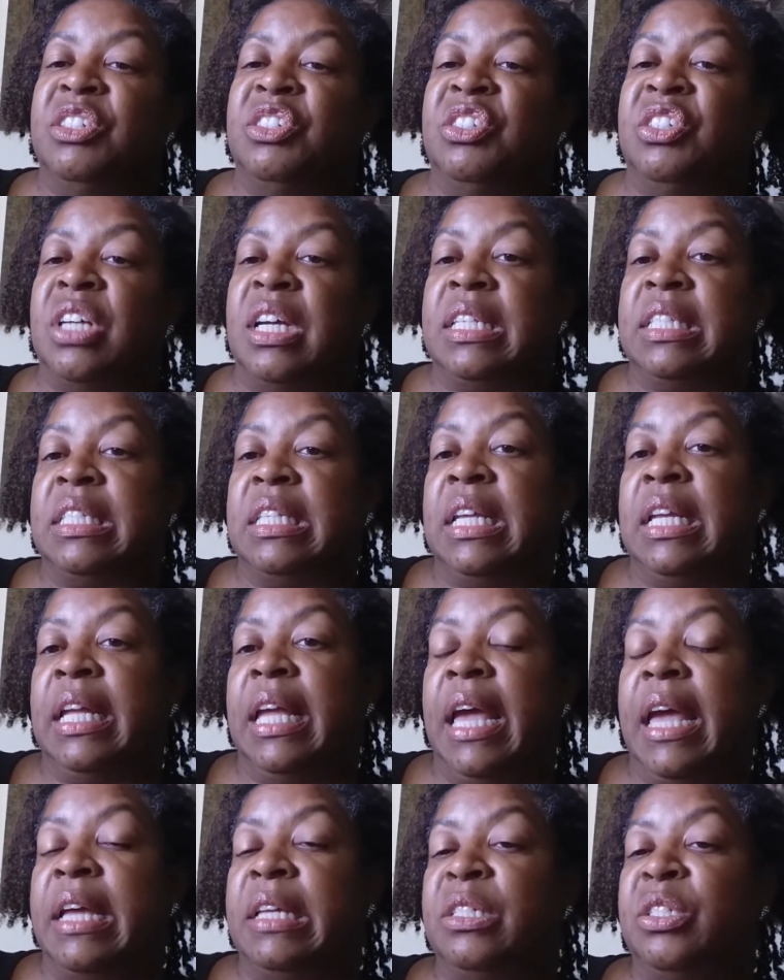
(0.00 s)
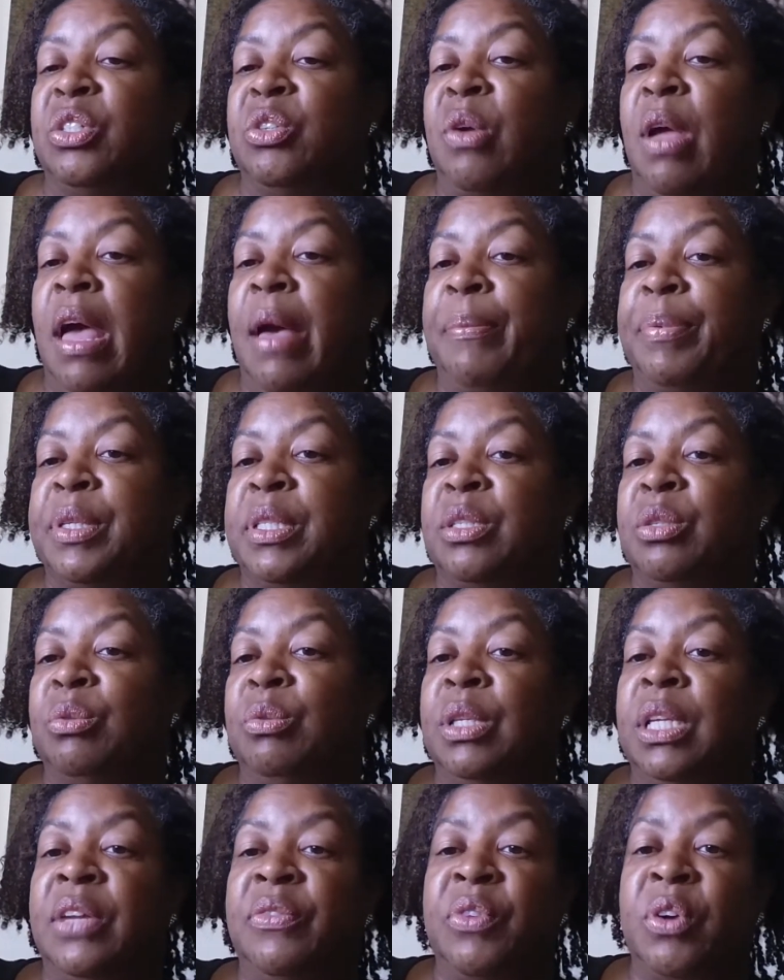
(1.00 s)
Just in case you happen to
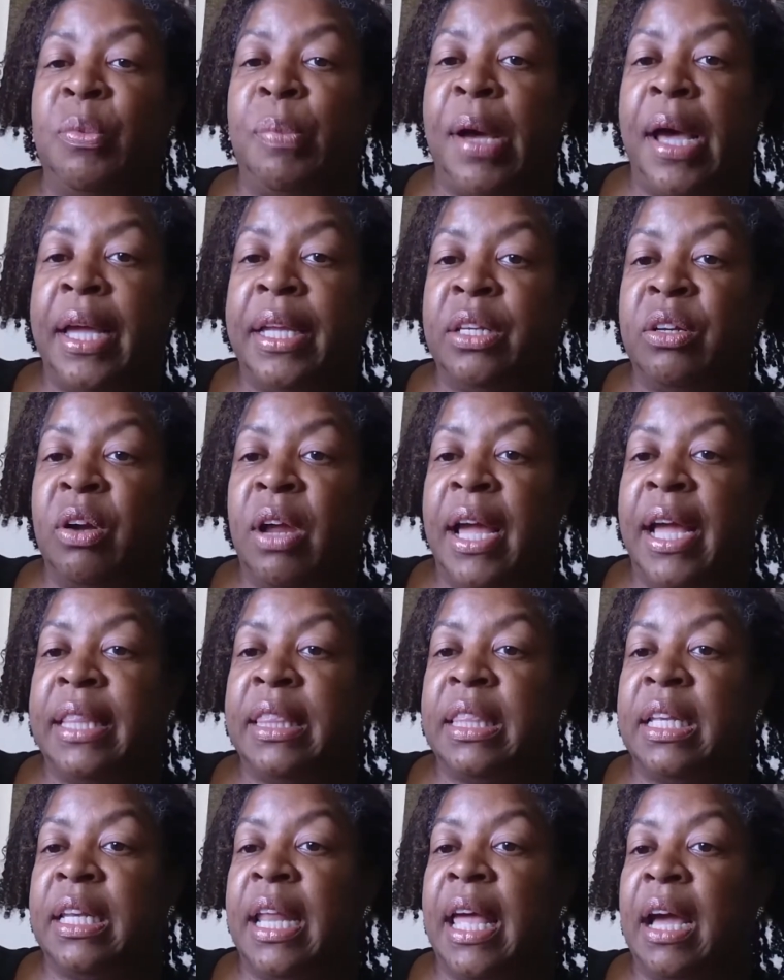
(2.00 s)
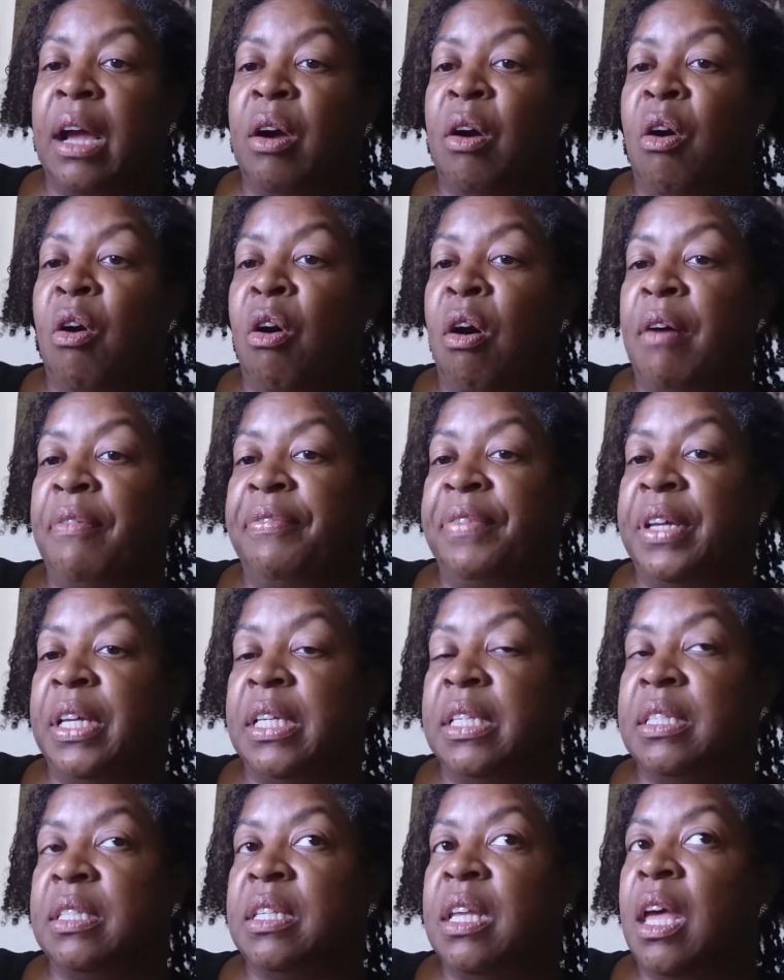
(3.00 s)
leave your binder at the Naca
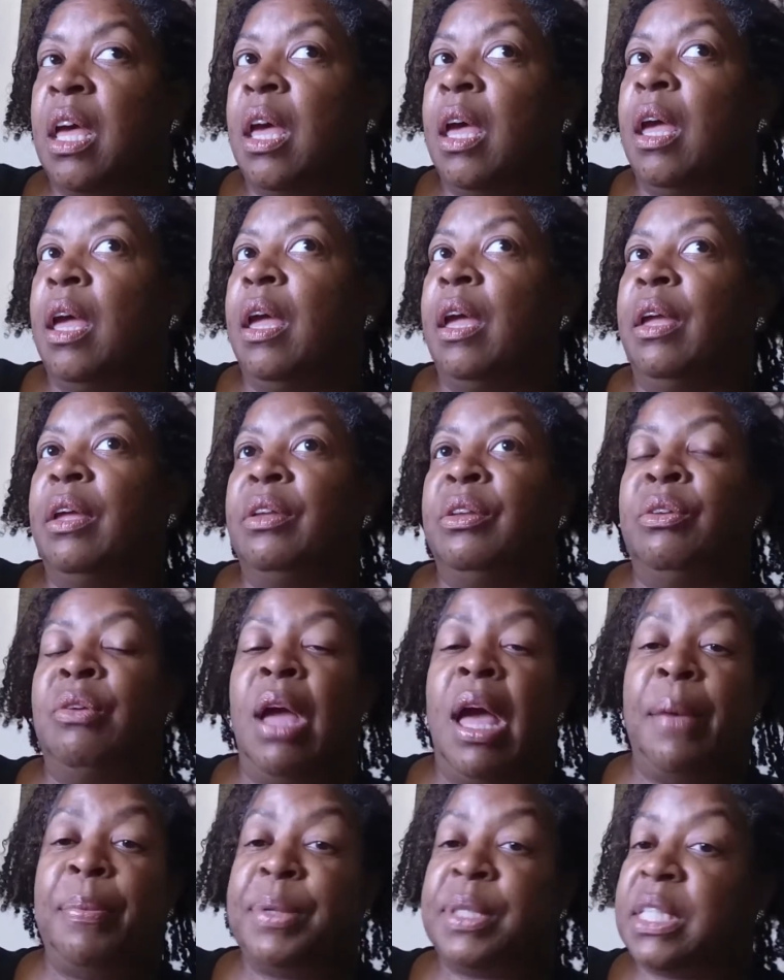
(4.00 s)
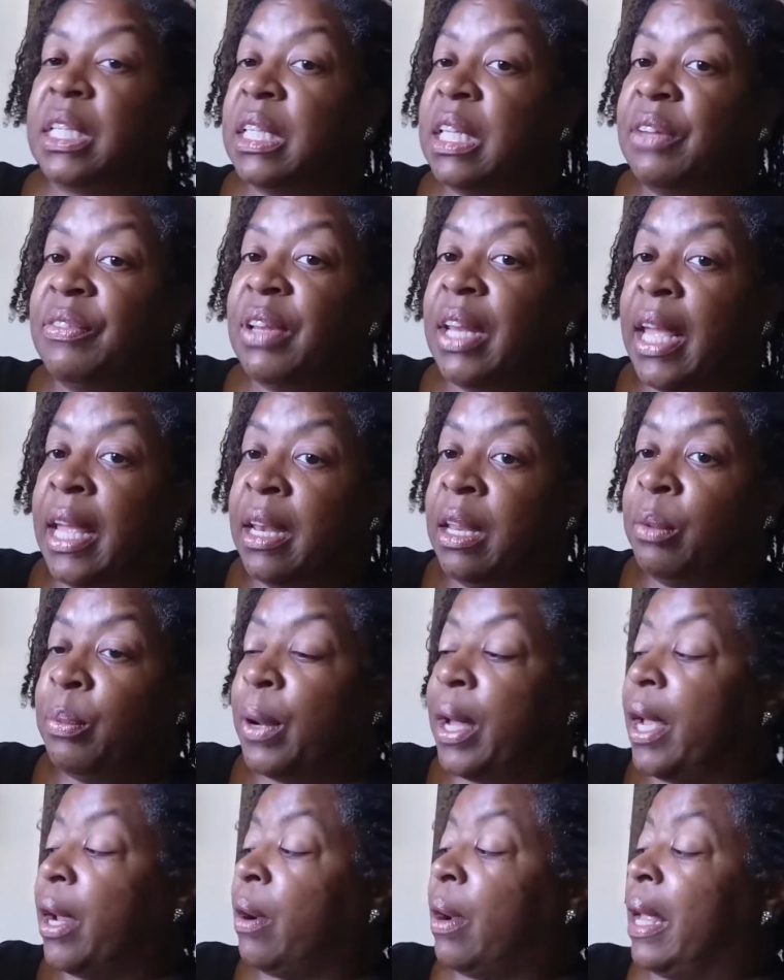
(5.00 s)
office, you happen to leave it
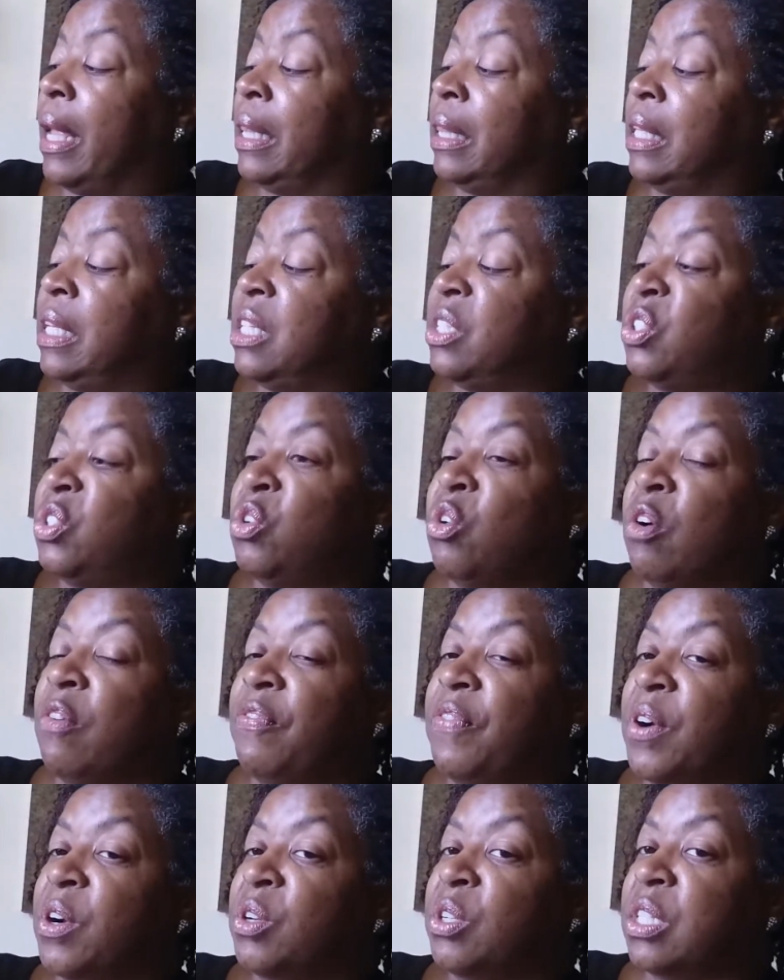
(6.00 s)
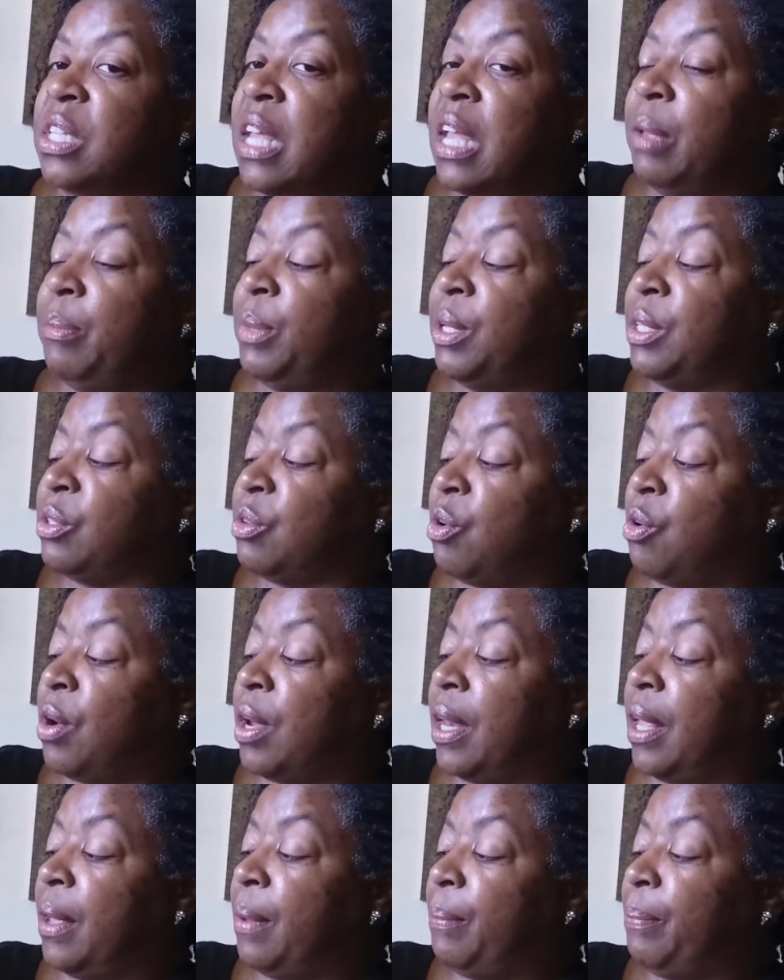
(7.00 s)
anywhere, at least your first name is
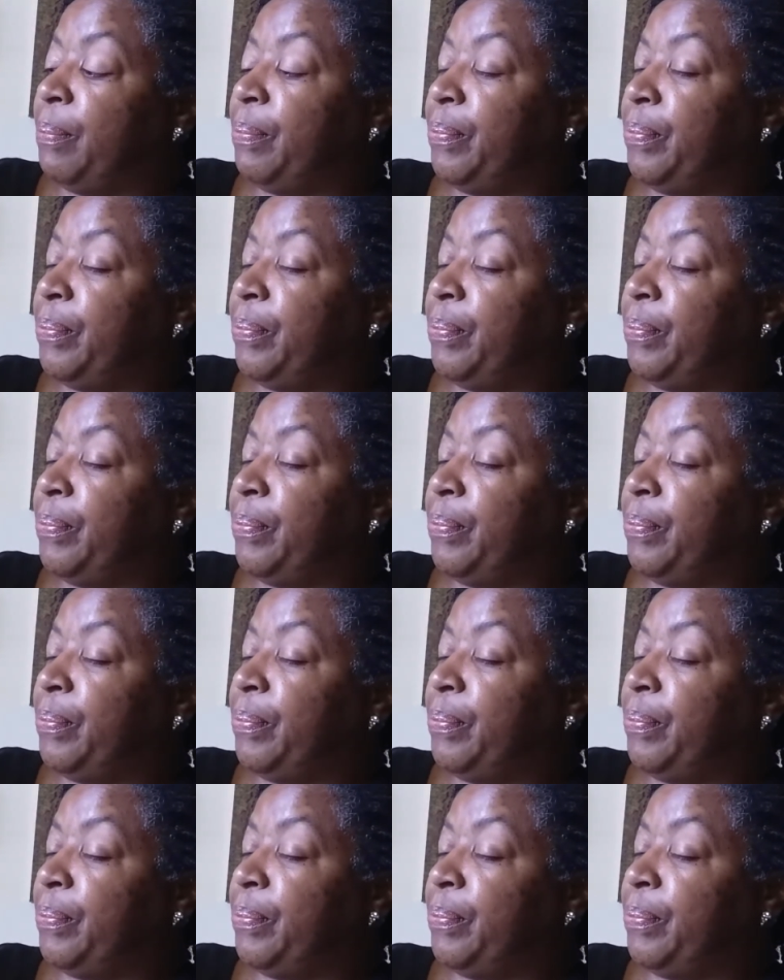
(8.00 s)
on it,